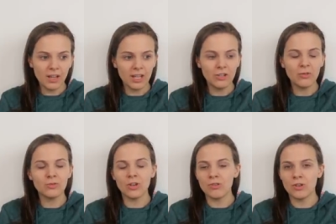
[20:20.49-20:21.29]
I know
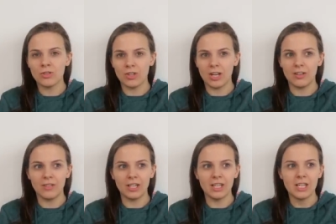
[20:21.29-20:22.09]
dojos are kind of
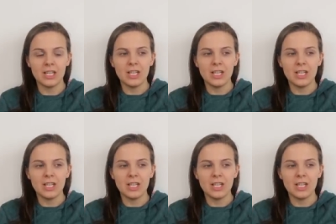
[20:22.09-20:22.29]
like